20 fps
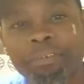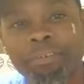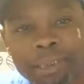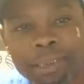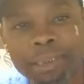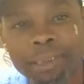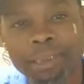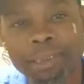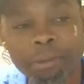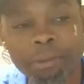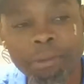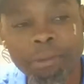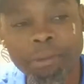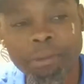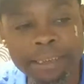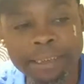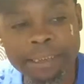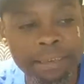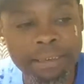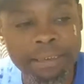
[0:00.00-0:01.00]
You know what I
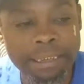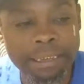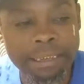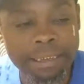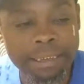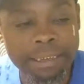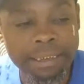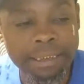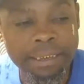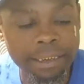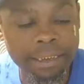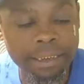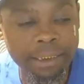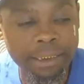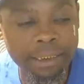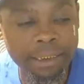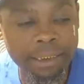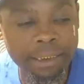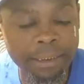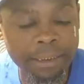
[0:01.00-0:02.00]
mean?
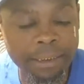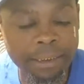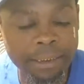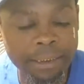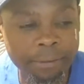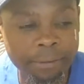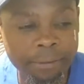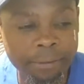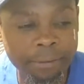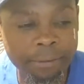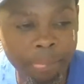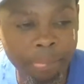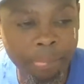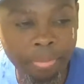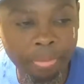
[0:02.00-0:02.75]
And um,